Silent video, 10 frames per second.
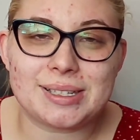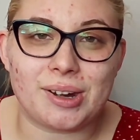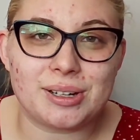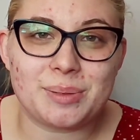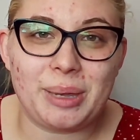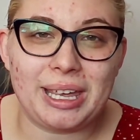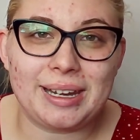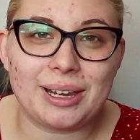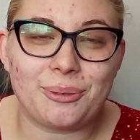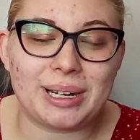start to
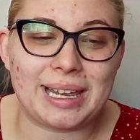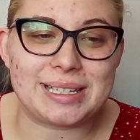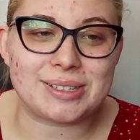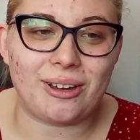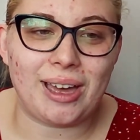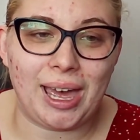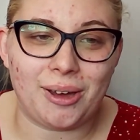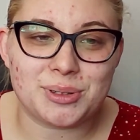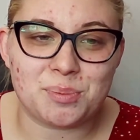panic when I saw how